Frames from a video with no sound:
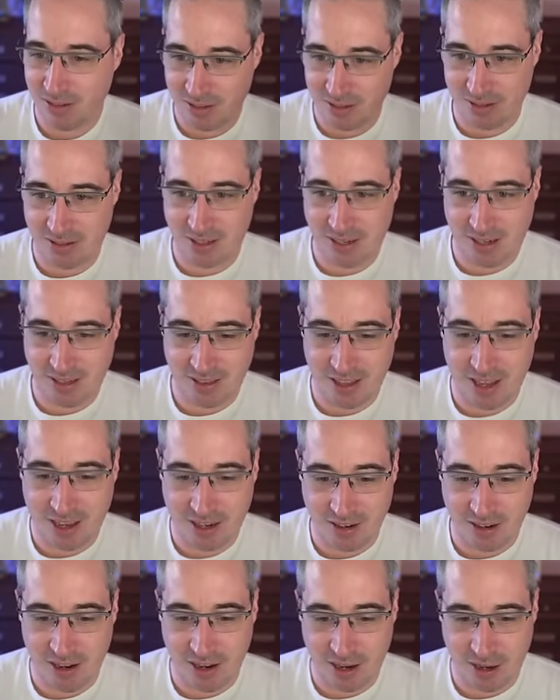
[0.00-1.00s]
Just saying
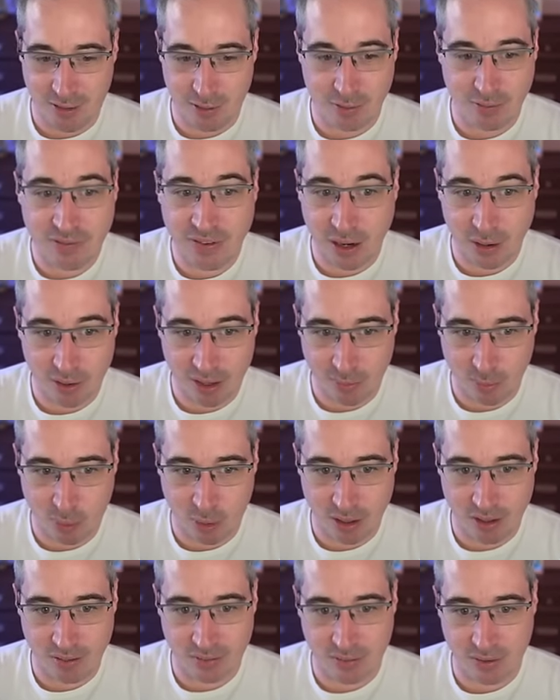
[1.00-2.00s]
that they're very
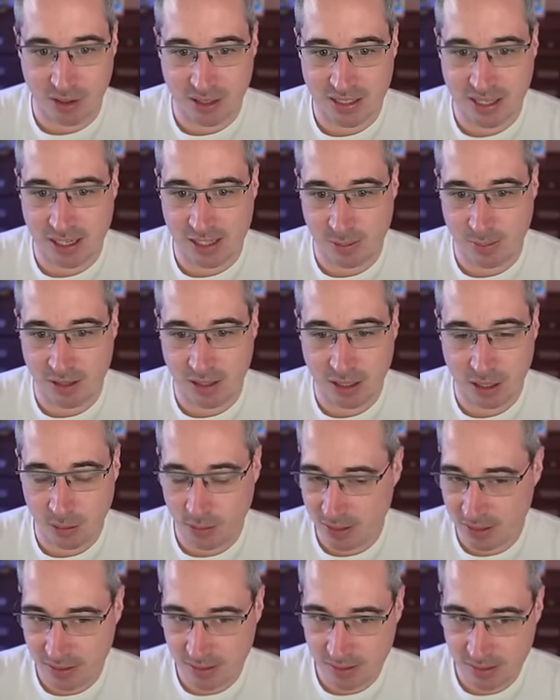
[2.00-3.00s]
important for
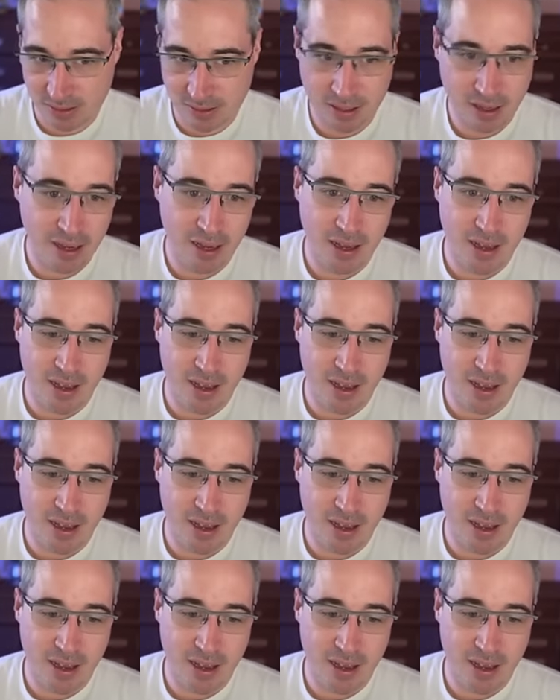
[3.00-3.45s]
accessibility reasons.